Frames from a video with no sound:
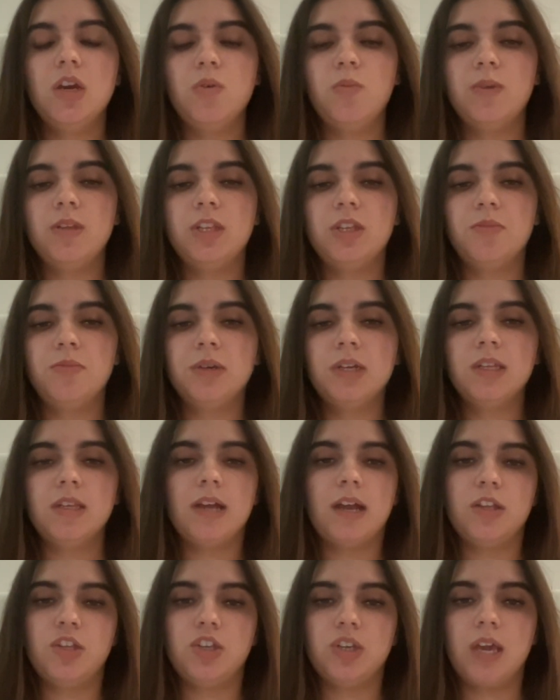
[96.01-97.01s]
When someone gets
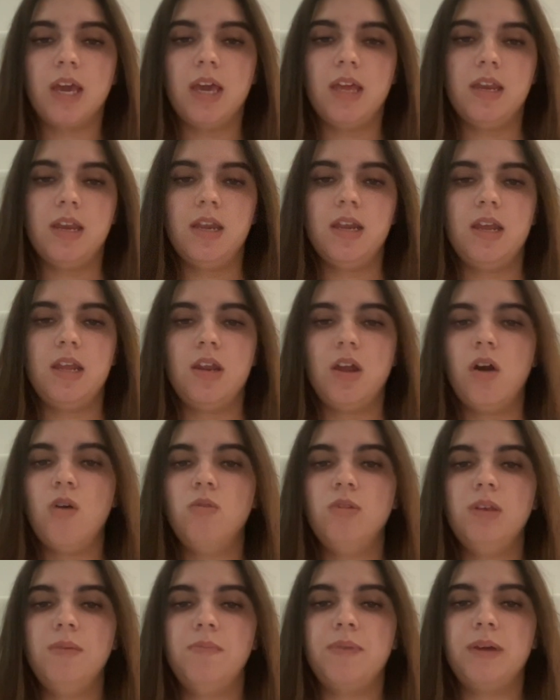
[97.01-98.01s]
educated, it not
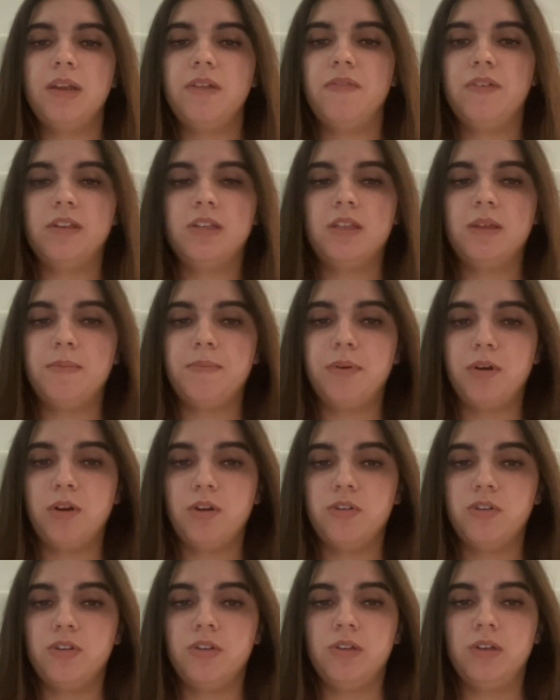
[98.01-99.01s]
only benefits them
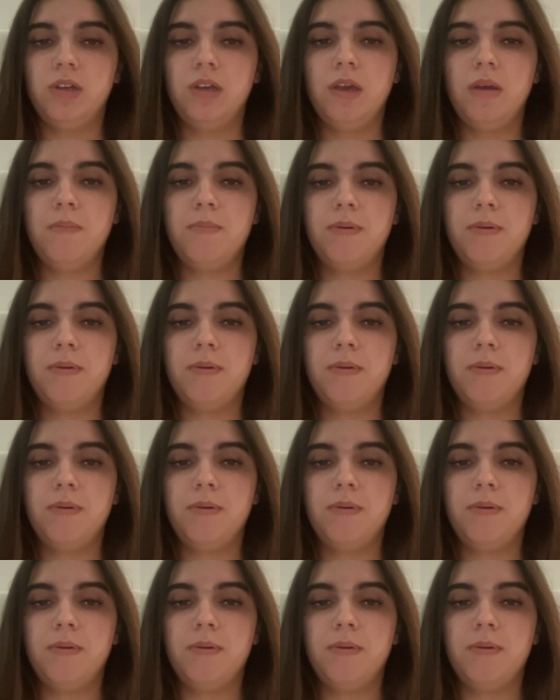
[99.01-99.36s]
personally,